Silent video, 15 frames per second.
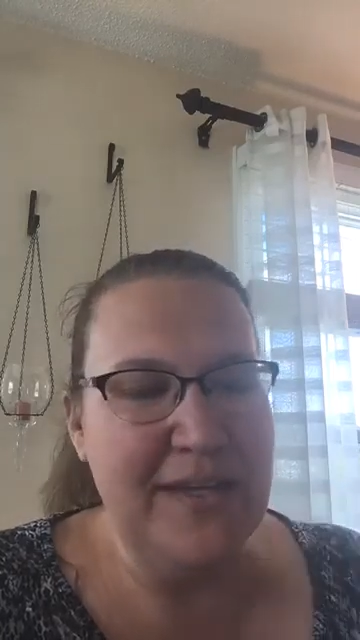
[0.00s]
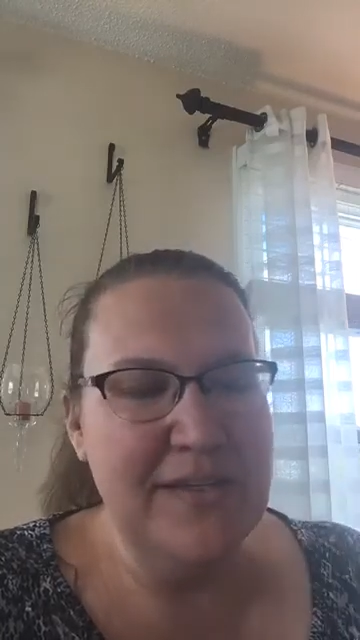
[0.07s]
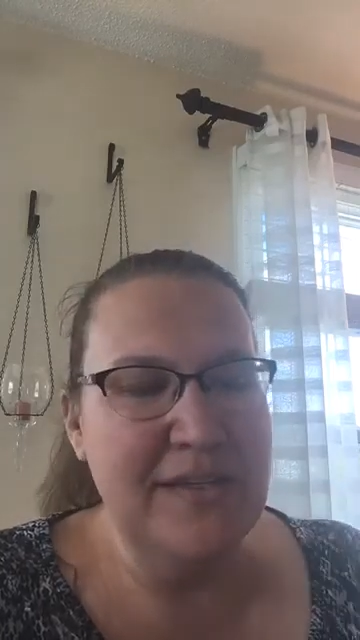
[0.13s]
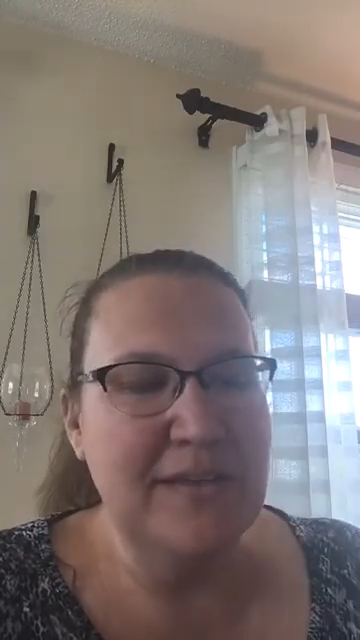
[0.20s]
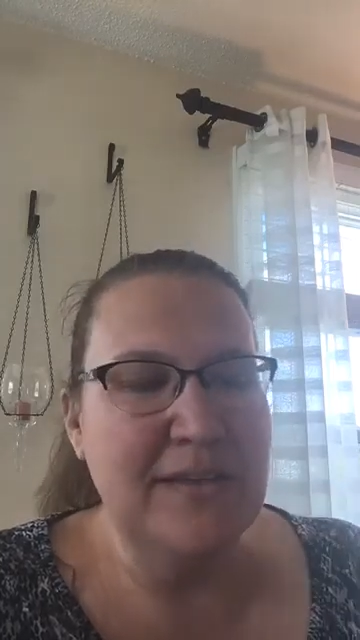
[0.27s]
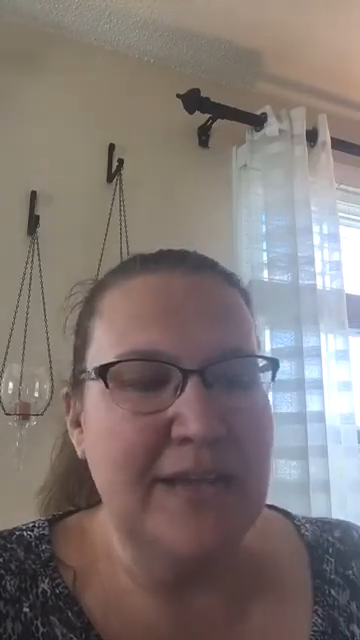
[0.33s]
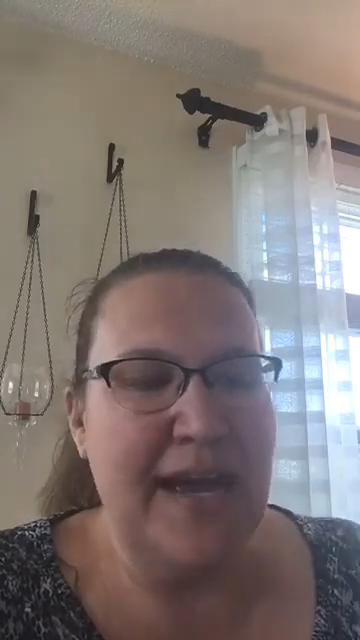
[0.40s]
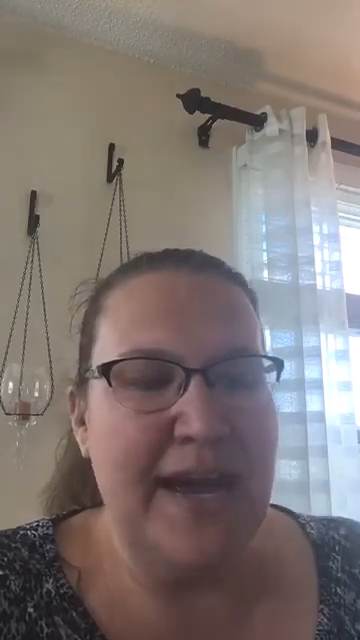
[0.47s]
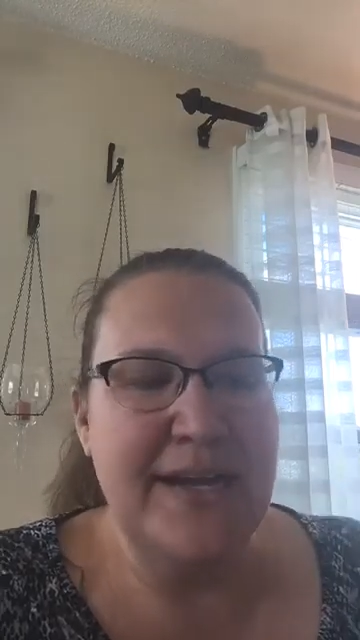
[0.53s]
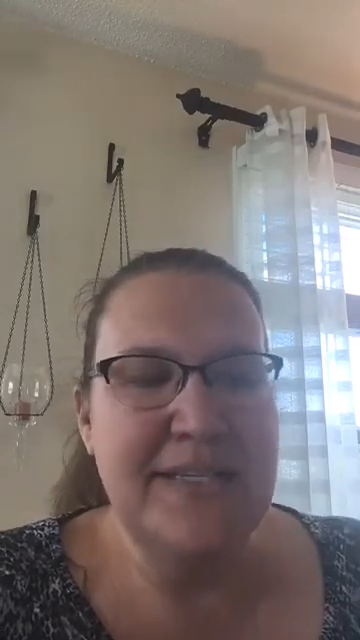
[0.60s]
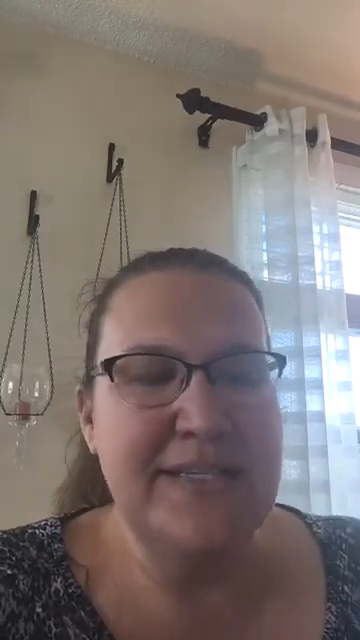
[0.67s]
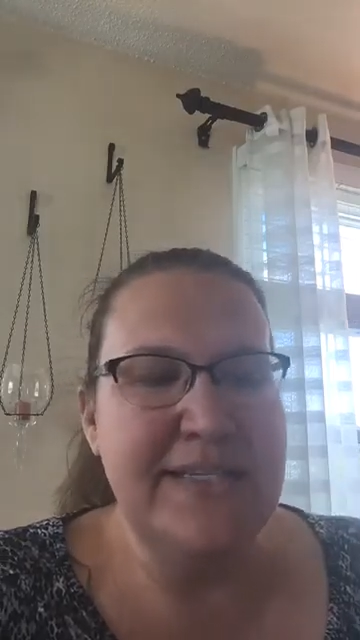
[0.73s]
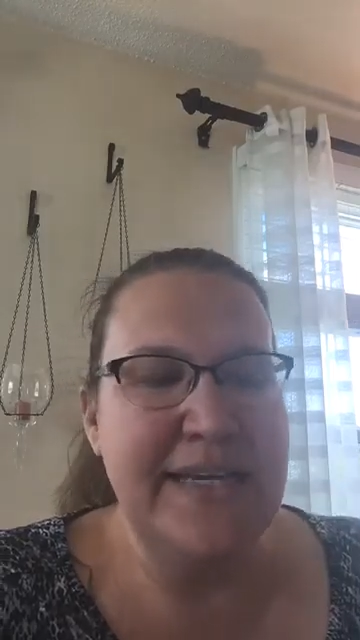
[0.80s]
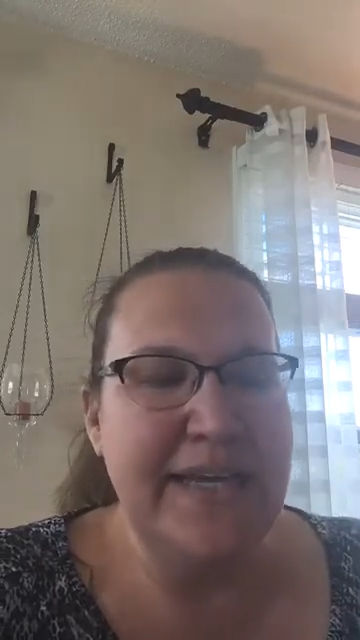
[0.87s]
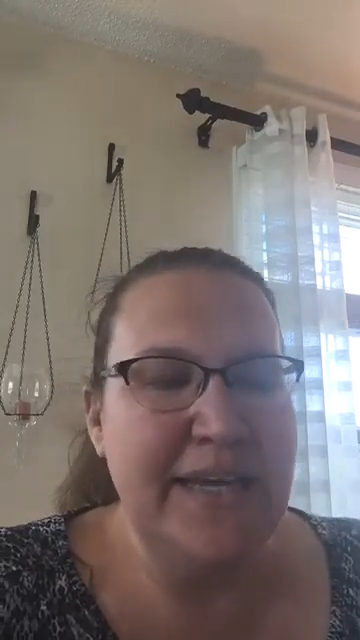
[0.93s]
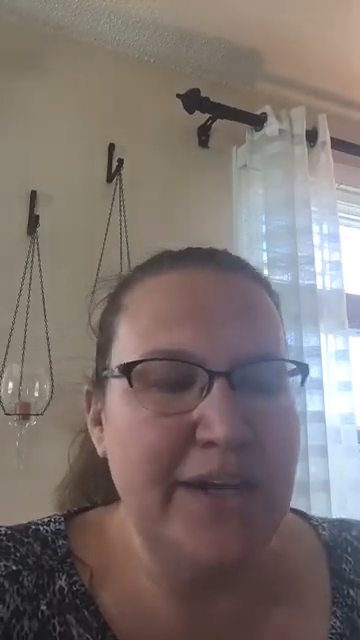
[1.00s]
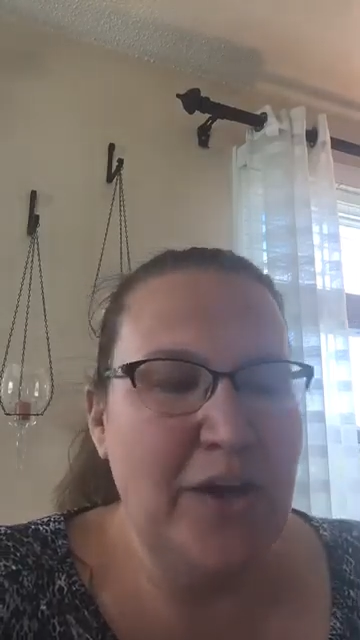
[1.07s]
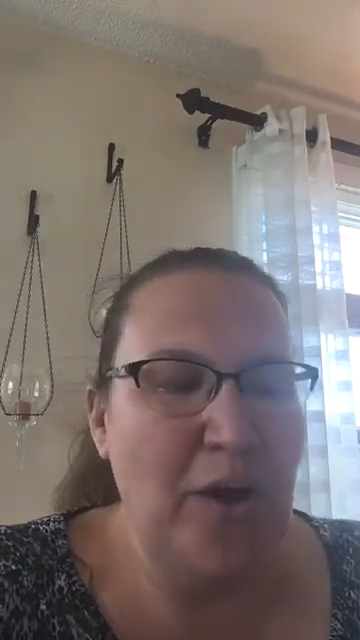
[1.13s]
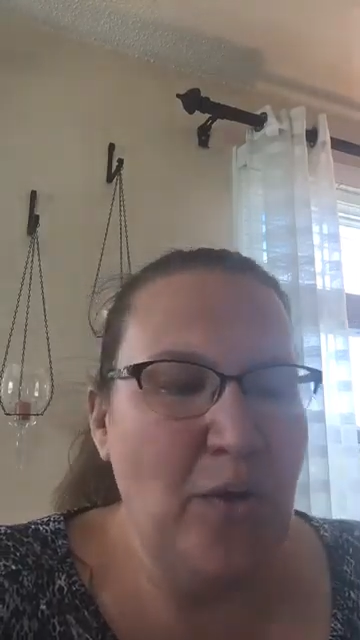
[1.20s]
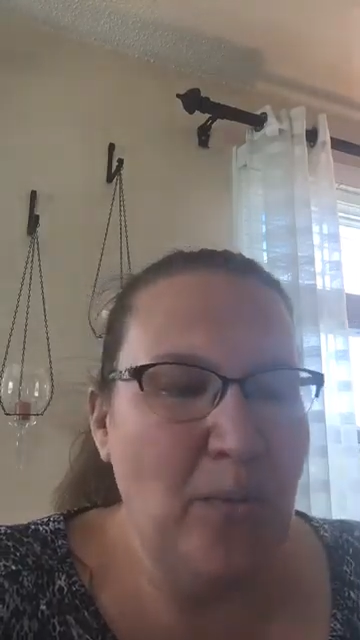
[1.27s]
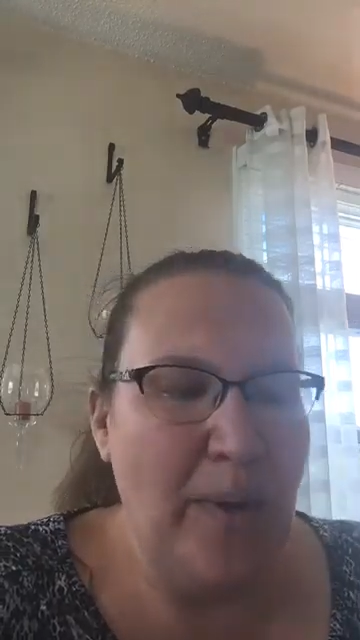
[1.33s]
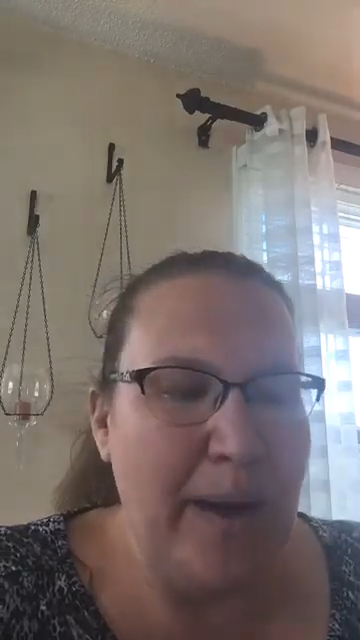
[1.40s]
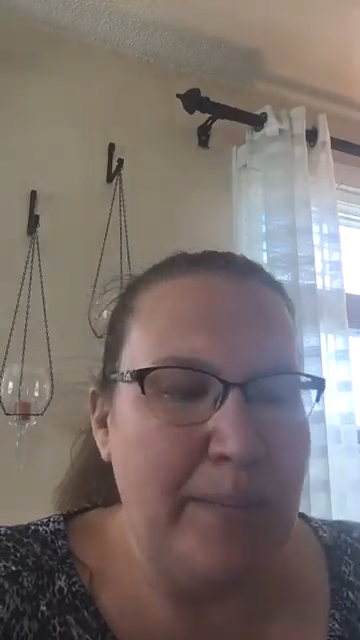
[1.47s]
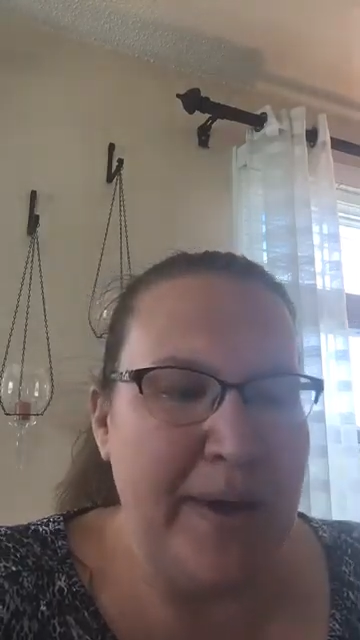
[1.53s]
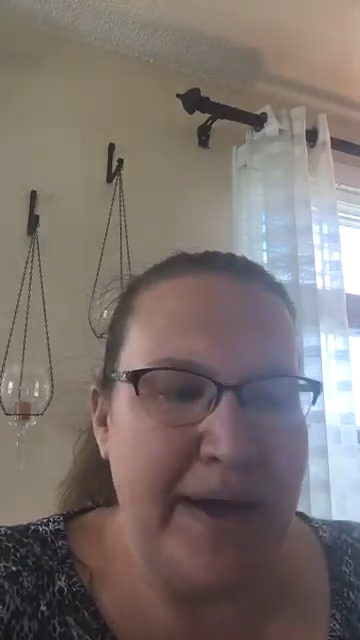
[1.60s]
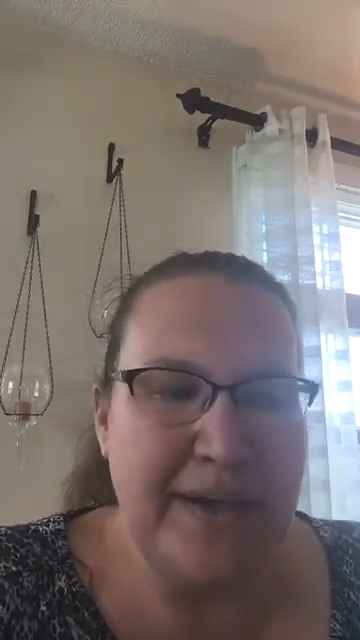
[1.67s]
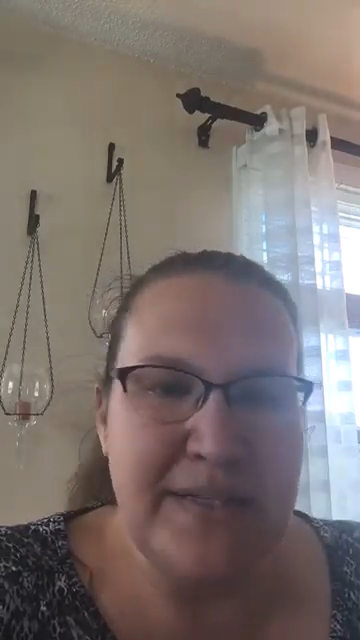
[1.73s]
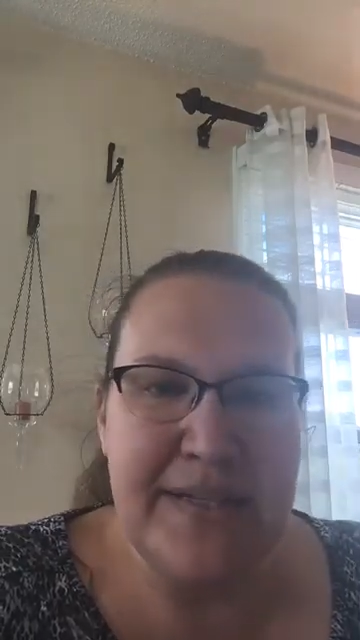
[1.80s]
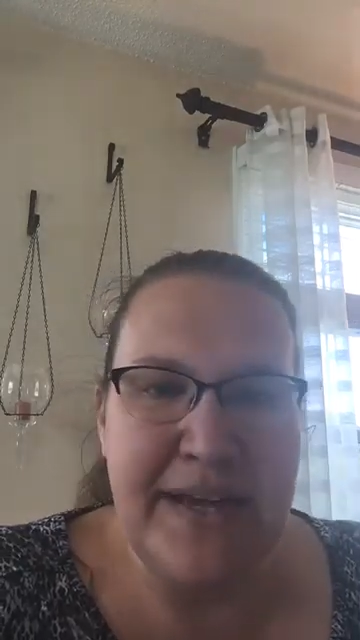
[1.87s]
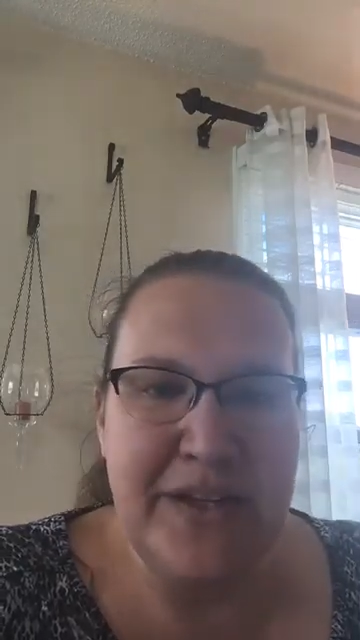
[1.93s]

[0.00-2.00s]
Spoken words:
is the last CEO WebEx